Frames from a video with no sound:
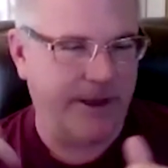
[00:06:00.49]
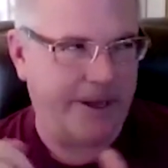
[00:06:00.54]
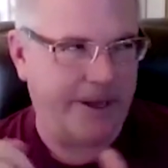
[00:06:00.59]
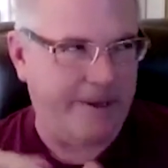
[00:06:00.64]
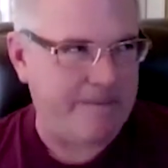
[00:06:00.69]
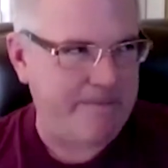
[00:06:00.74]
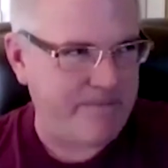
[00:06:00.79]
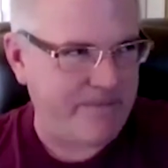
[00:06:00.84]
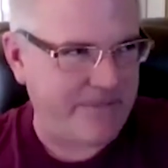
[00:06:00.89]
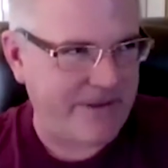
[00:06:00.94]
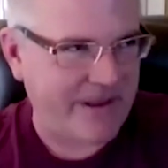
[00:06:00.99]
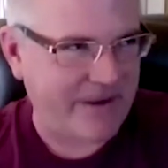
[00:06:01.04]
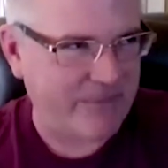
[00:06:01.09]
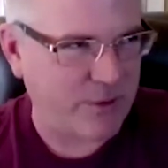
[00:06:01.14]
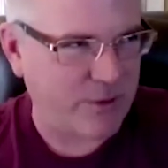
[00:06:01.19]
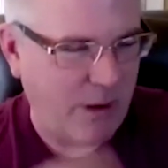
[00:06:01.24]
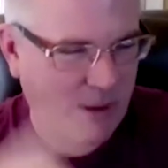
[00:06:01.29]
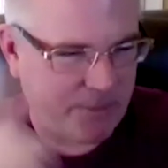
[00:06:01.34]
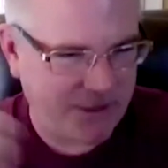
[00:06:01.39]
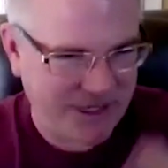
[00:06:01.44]
a,
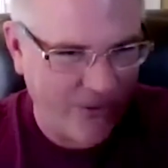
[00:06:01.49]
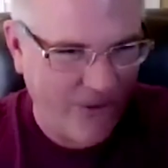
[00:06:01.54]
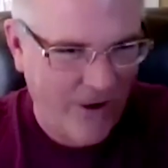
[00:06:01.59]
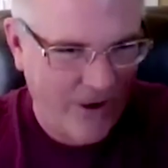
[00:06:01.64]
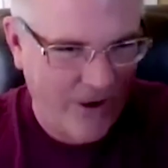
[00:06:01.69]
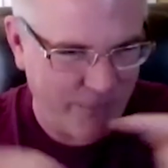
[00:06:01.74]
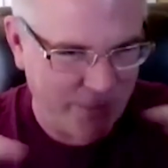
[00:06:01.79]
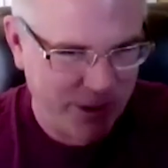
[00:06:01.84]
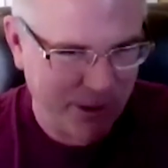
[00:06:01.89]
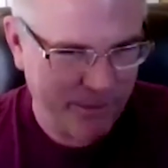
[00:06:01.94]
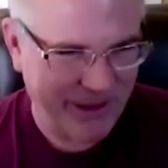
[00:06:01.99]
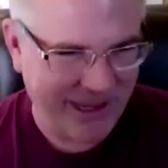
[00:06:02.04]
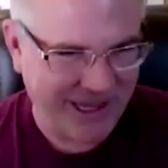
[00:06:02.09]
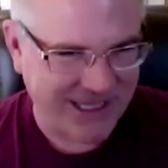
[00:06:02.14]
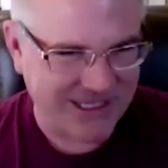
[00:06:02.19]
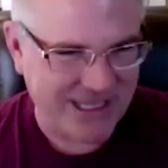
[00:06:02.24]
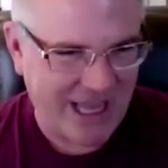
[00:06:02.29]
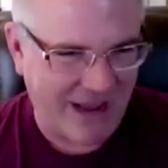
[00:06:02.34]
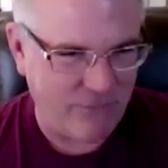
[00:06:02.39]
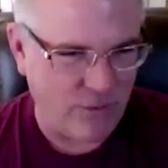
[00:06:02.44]
we're probably gonna go all over the
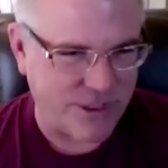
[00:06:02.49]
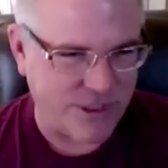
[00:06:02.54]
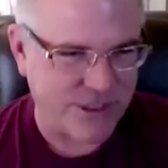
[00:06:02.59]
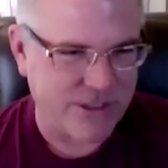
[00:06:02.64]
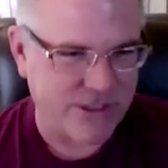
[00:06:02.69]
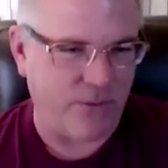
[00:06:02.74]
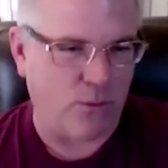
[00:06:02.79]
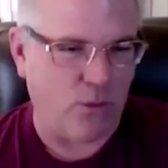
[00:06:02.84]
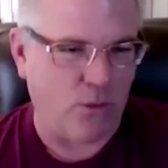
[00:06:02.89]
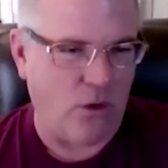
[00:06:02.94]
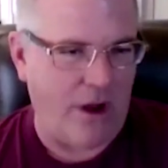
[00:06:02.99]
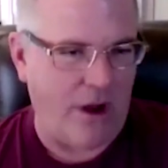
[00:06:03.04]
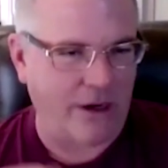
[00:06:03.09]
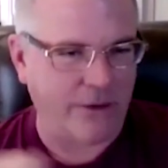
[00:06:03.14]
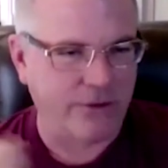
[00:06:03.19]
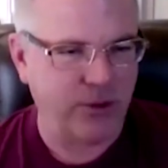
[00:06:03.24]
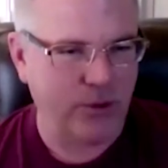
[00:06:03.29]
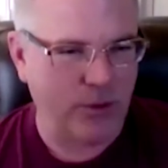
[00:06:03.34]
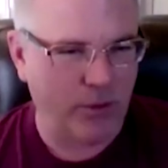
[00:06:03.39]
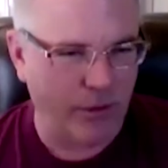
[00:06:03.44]
place. I have what's called wrong
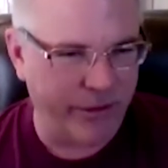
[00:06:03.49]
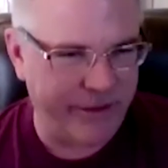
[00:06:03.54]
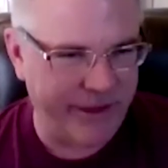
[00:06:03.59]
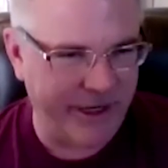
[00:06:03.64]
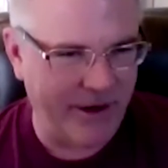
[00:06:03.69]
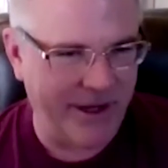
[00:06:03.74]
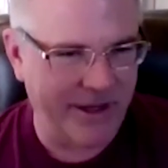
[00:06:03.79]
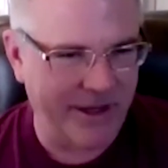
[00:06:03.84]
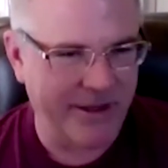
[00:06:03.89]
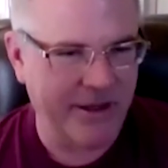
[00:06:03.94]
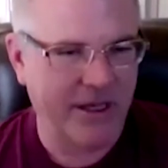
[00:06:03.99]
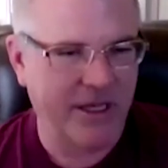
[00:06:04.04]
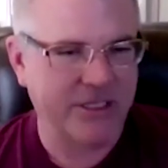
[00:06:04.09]
tool theory.